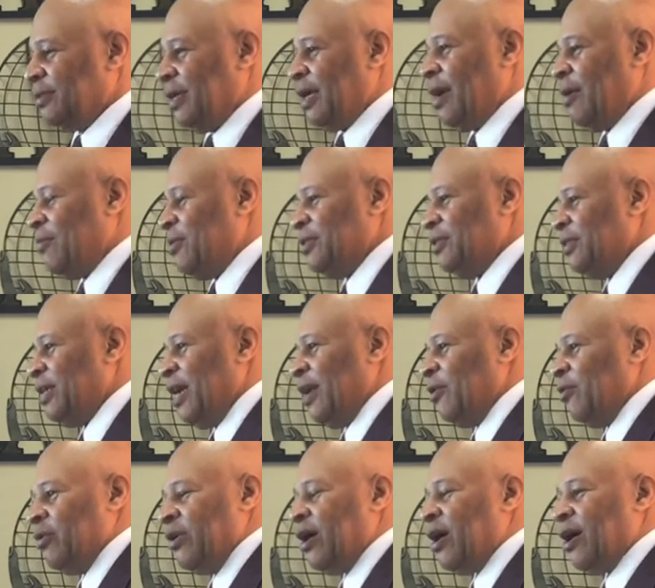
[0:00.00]
I was not
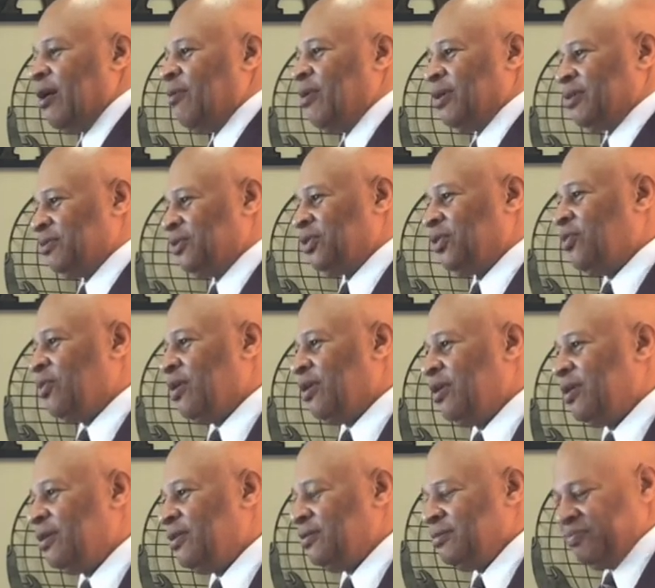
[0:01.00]
aware of what was going
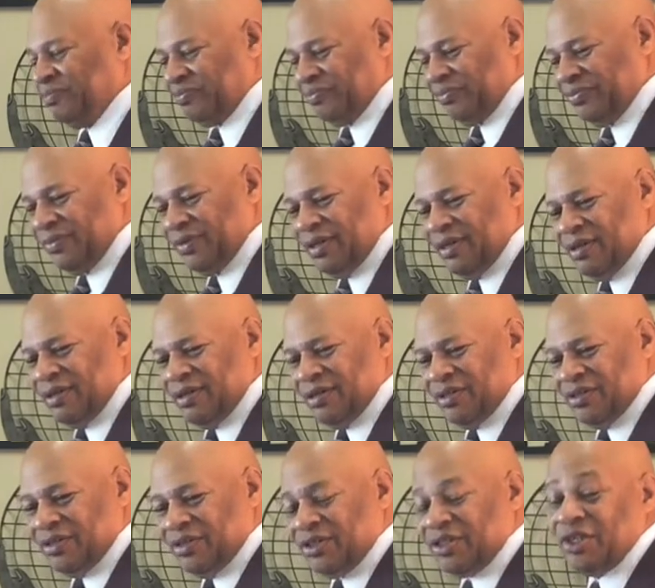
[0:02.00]
on.
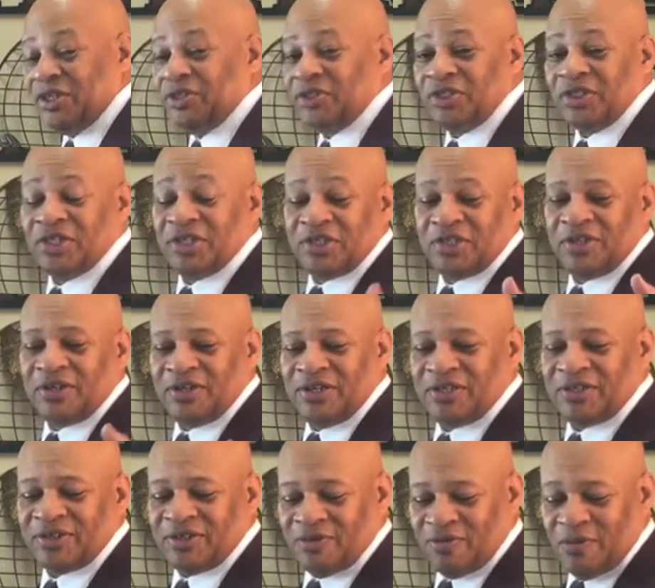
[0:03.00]
She said, you see this here? This
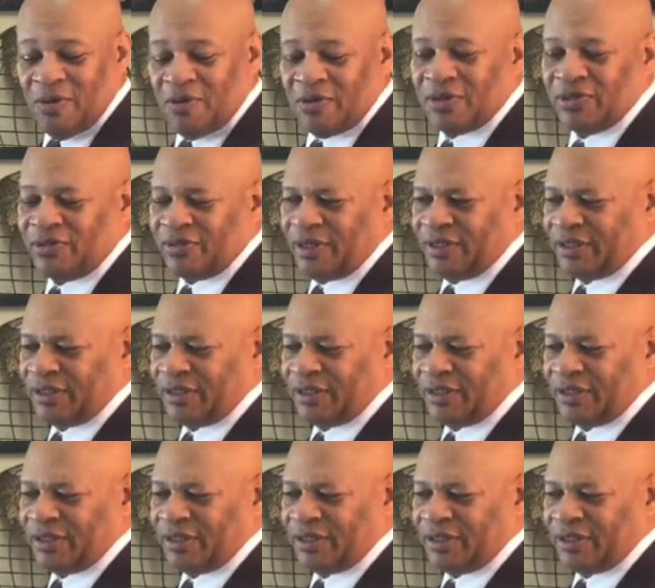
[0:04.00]
is a remote control.